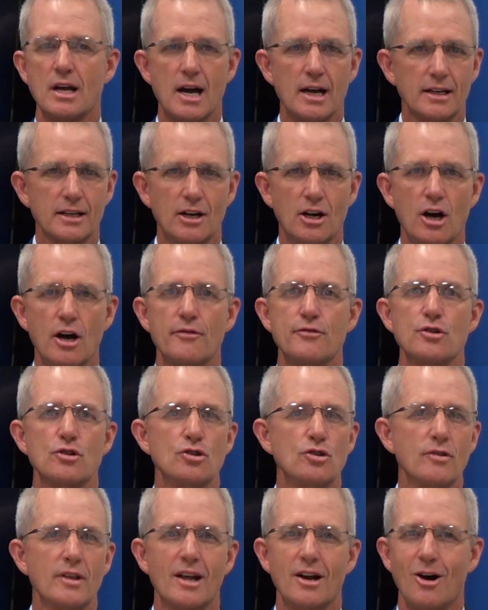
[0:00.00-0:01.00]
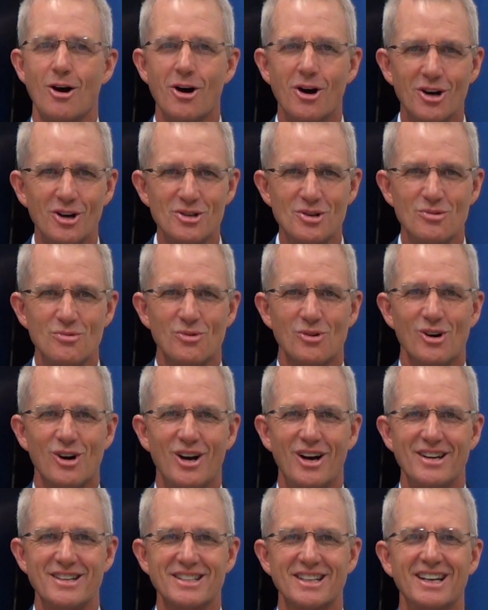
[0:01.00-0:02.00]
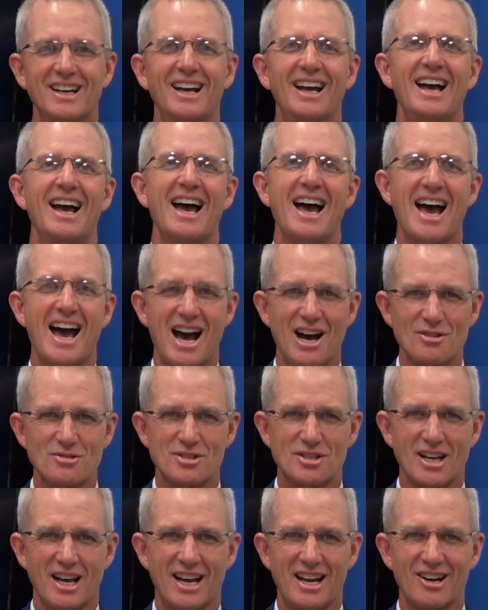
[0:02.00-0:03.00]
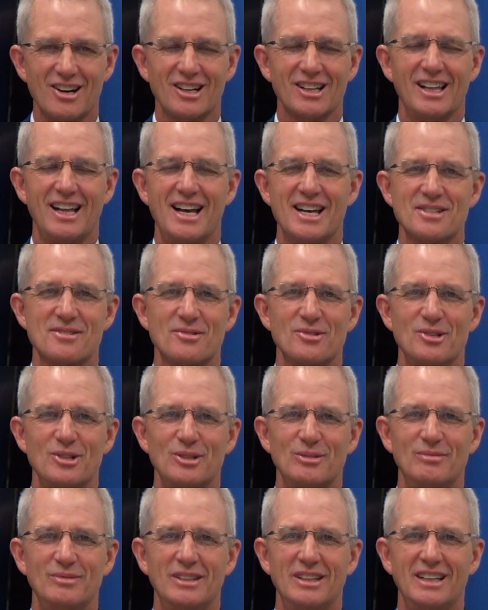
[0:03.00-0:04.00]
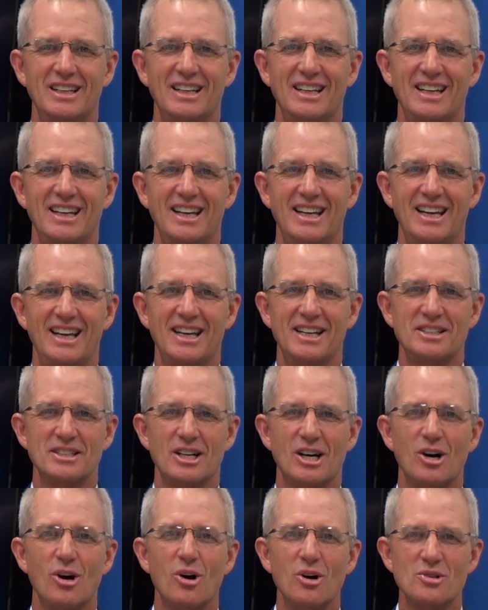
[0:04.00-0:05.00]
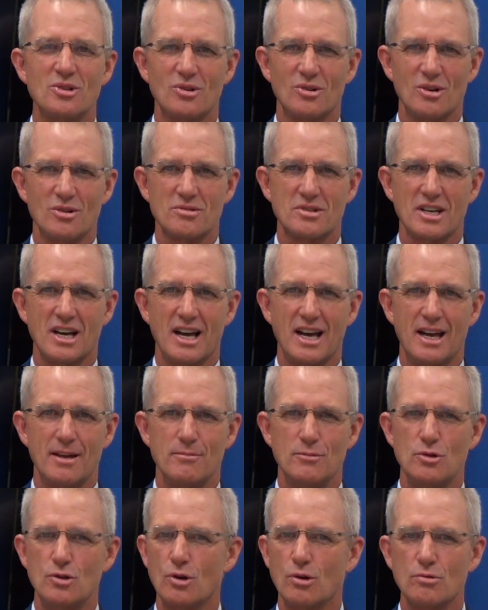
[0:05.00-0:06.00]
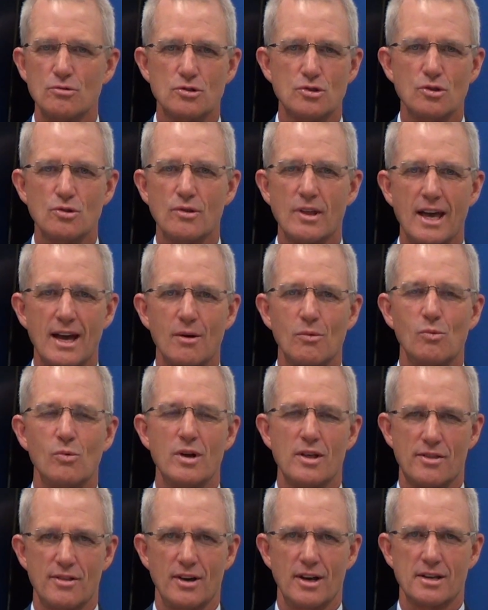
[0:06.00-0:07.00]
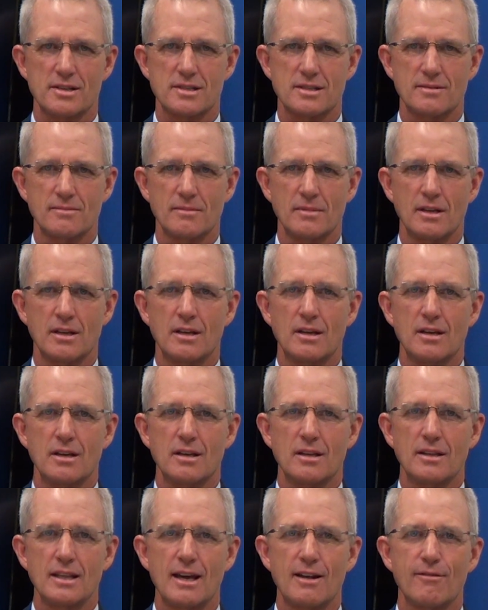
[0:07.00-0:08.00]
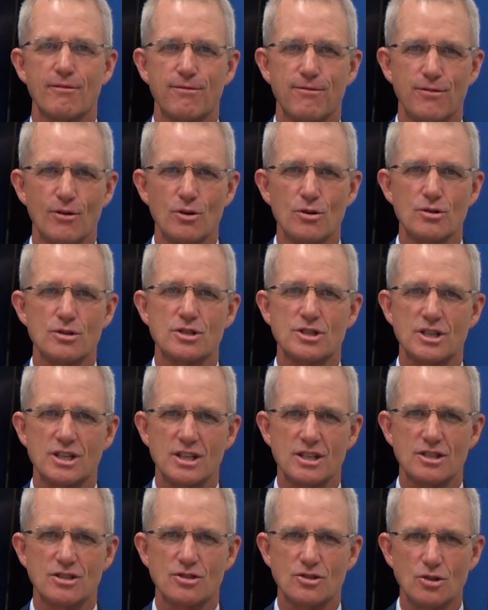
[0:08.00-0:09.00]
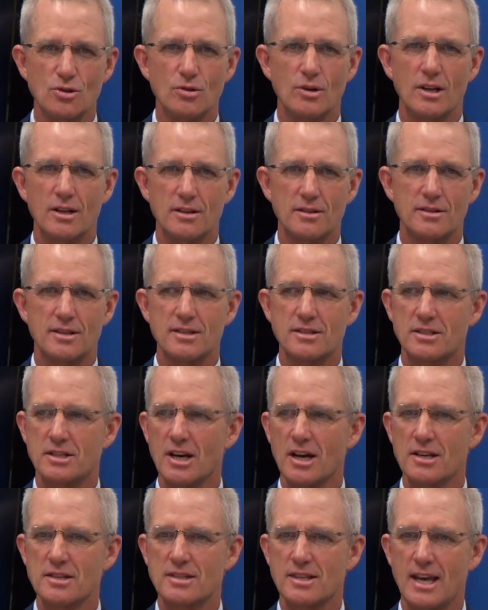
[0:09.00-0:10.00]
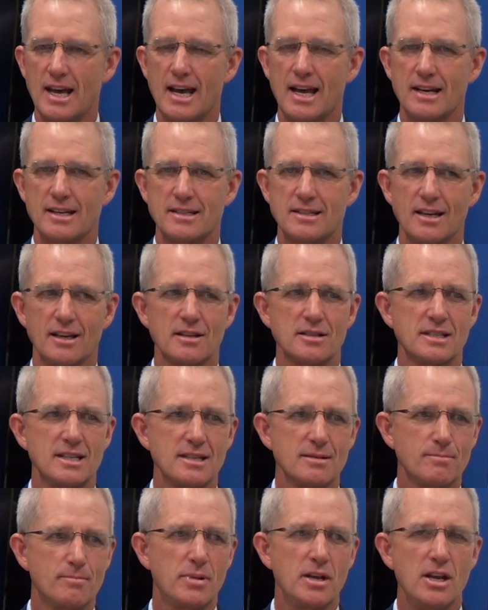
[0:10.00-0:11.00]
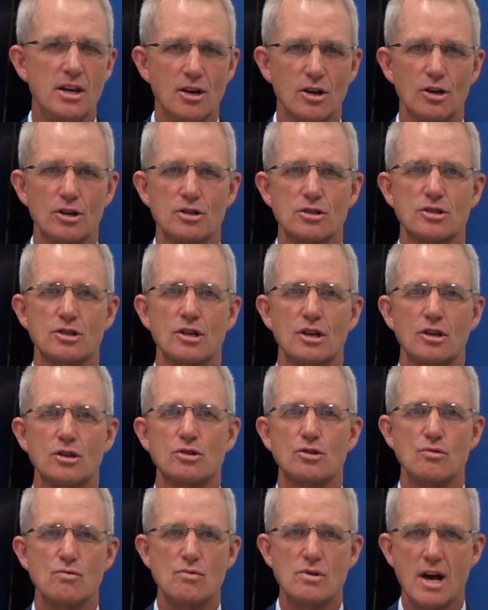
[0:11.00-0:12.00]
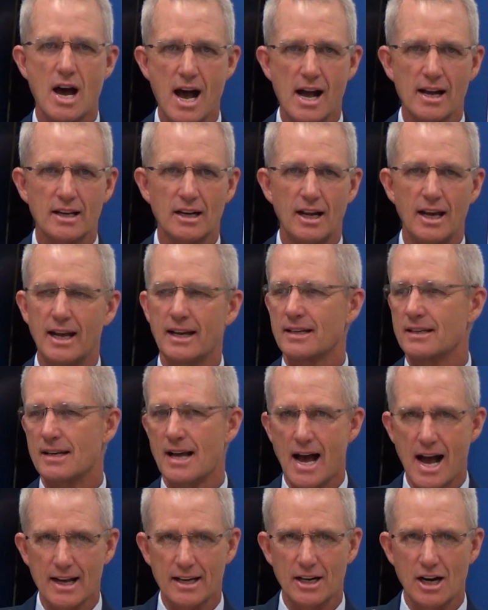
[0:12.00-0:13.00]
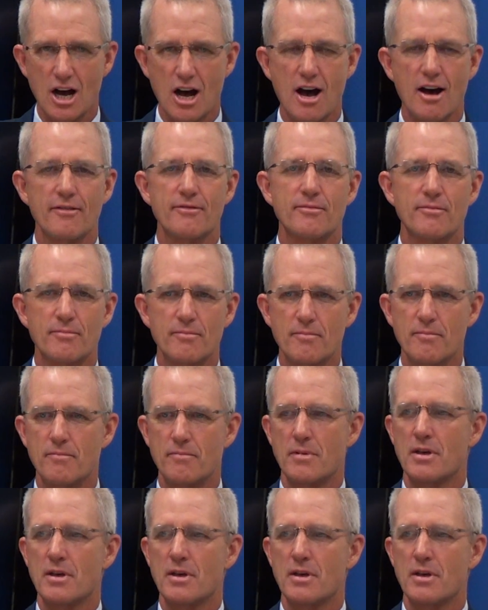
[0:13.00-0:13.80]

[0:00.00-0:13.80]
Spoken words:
knock it off. You can do that all you want outside our classroom and on your own time. You don't do that with us. That first student that does that and tells his peers to knock it off,